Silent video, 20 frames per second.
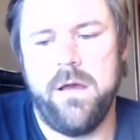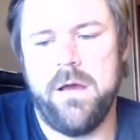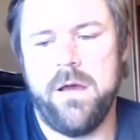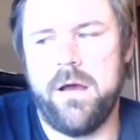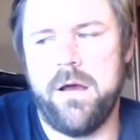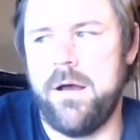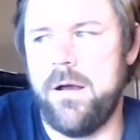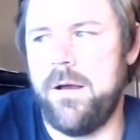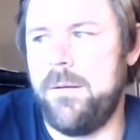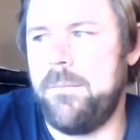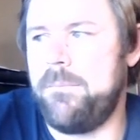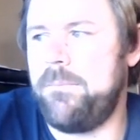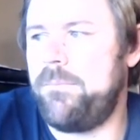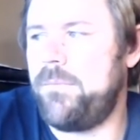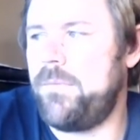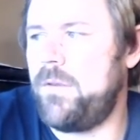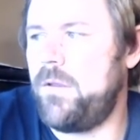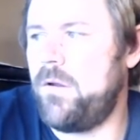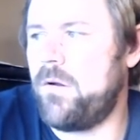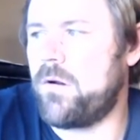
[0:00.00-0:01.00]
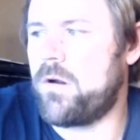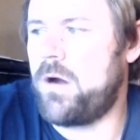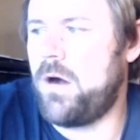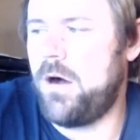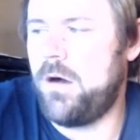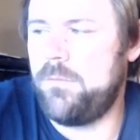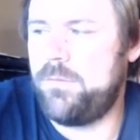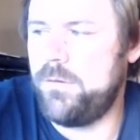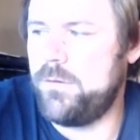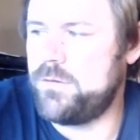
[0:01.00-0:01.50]
um, your
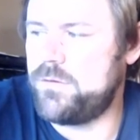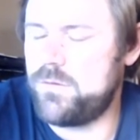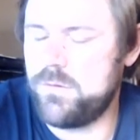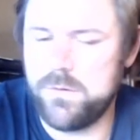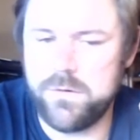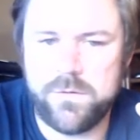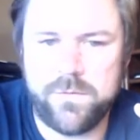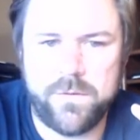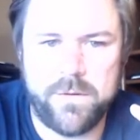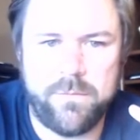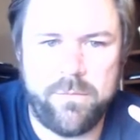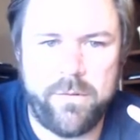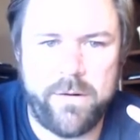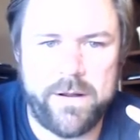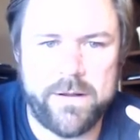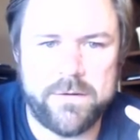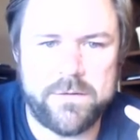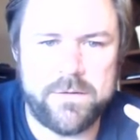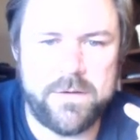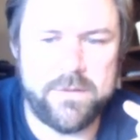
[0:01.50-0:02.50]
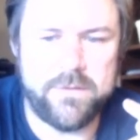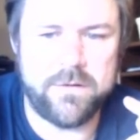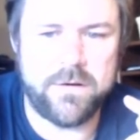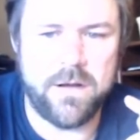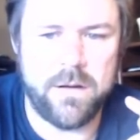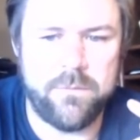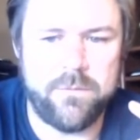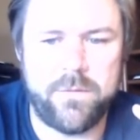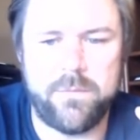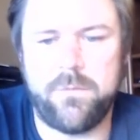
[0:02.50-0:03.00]
compost source for the plants needs to
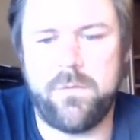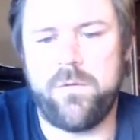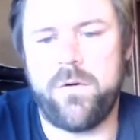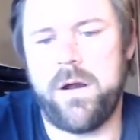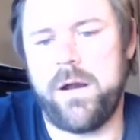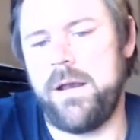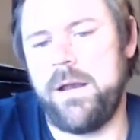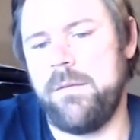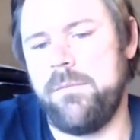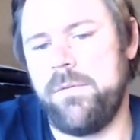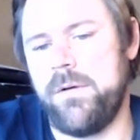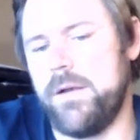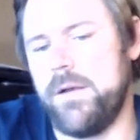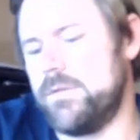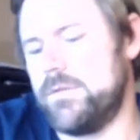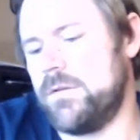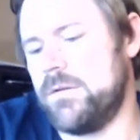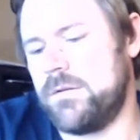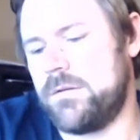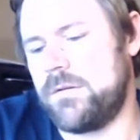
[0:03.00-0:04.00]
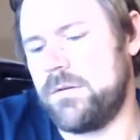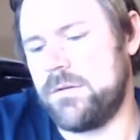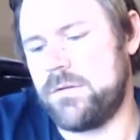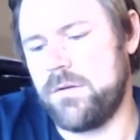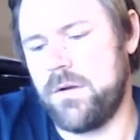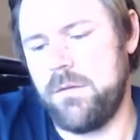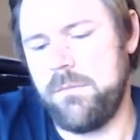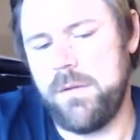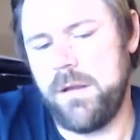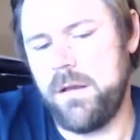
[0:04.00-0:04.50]
come from a variety of places. So
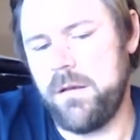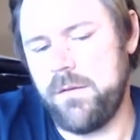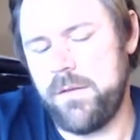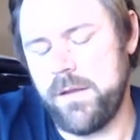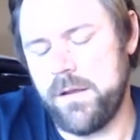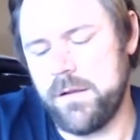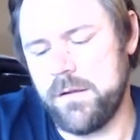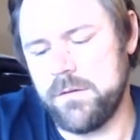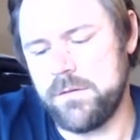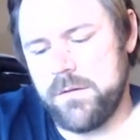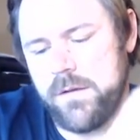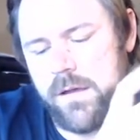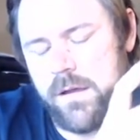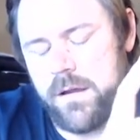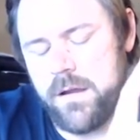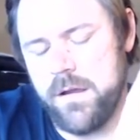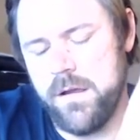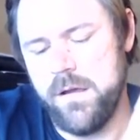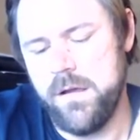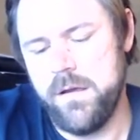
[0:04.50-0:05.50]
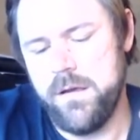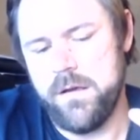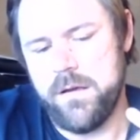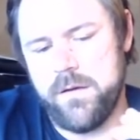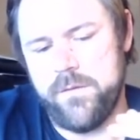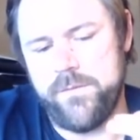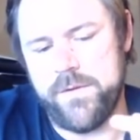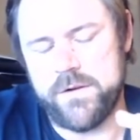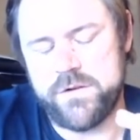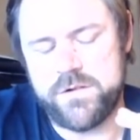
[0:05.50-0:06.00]
I mean things like
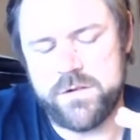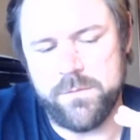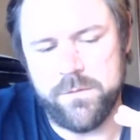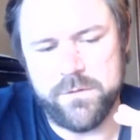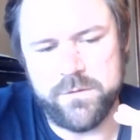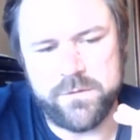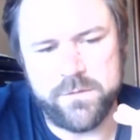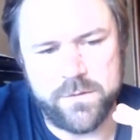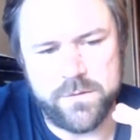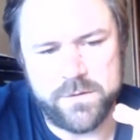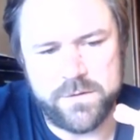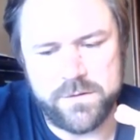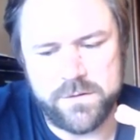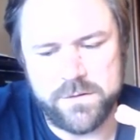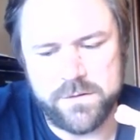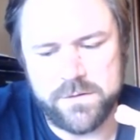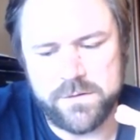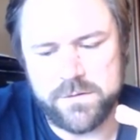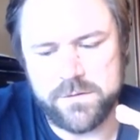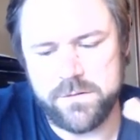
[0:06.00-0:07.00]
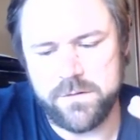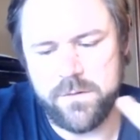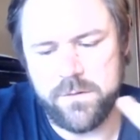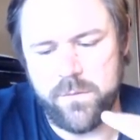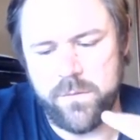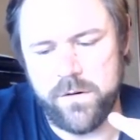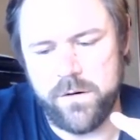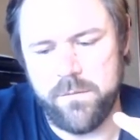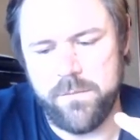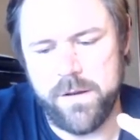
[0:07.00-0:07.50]
vegetable sources
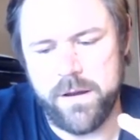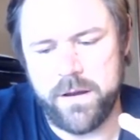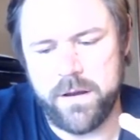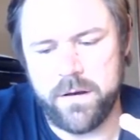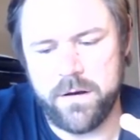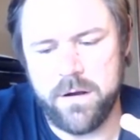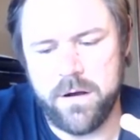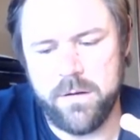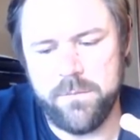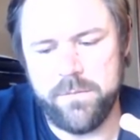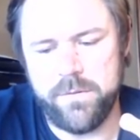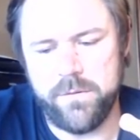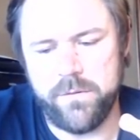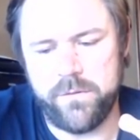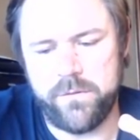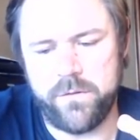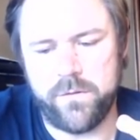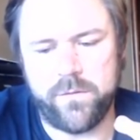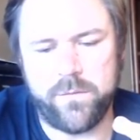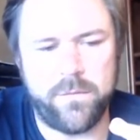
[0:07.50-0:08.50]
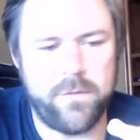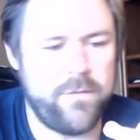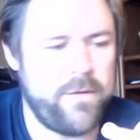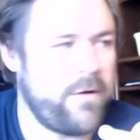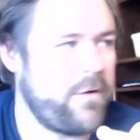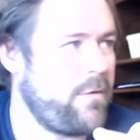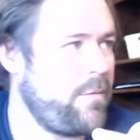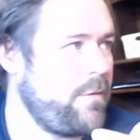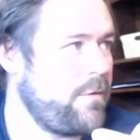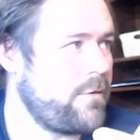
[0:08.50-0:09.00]
where you're making compost just from your
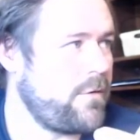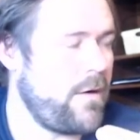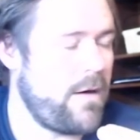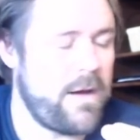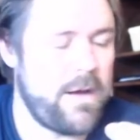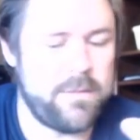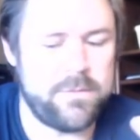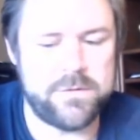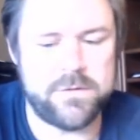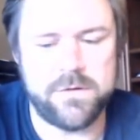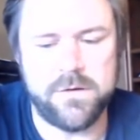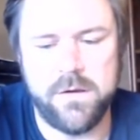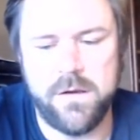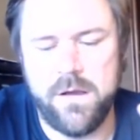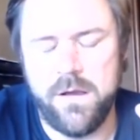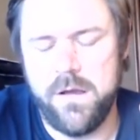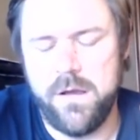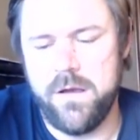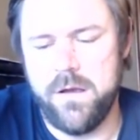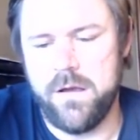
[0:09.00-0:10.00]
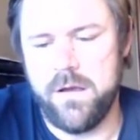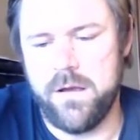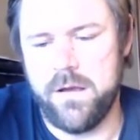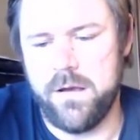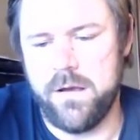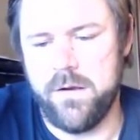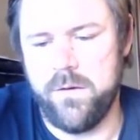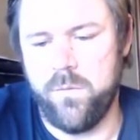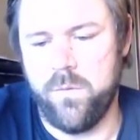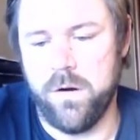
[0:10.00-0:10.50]
vegetable scraps,
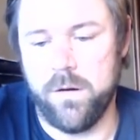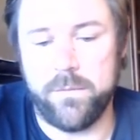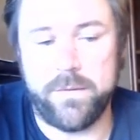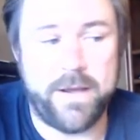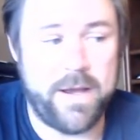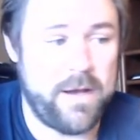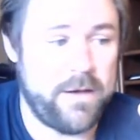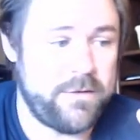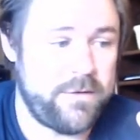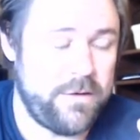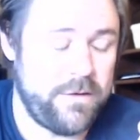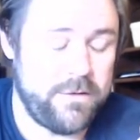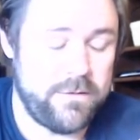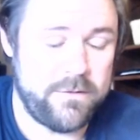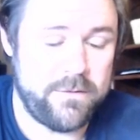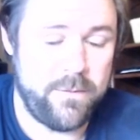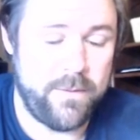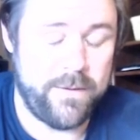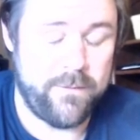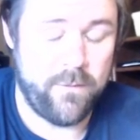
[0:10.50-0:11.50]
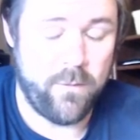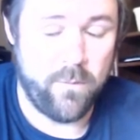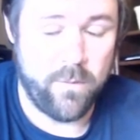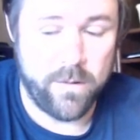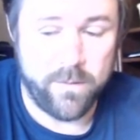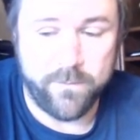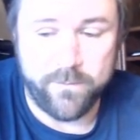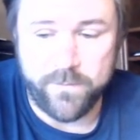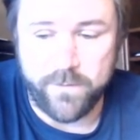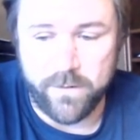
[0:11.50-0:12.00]
uh, worm castings. We have a
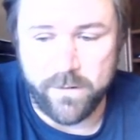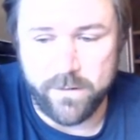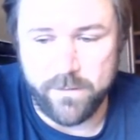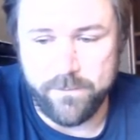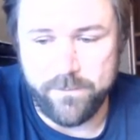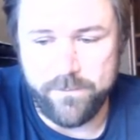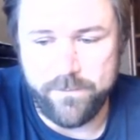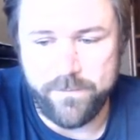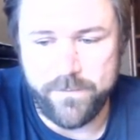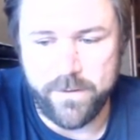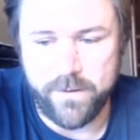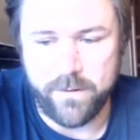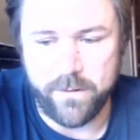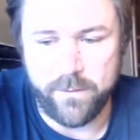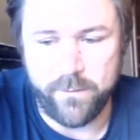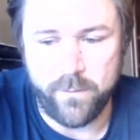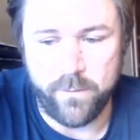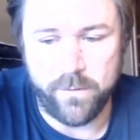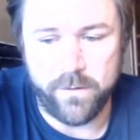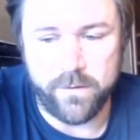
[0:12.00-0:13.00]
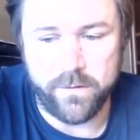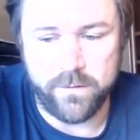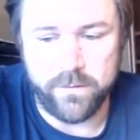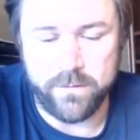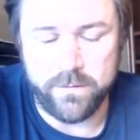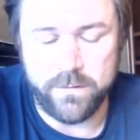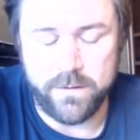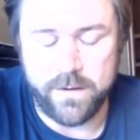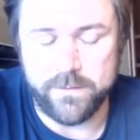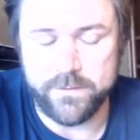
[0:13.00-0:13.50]
worm farm that our
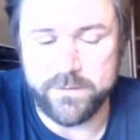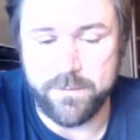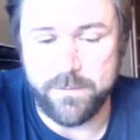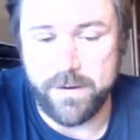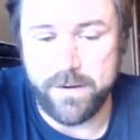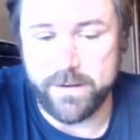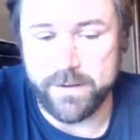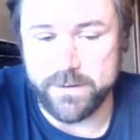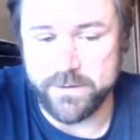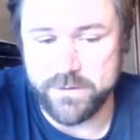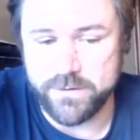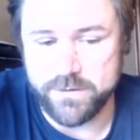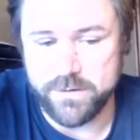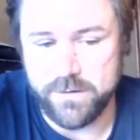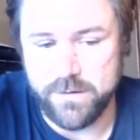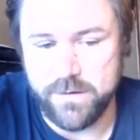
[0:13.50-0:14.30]
four-year-old loves to manage.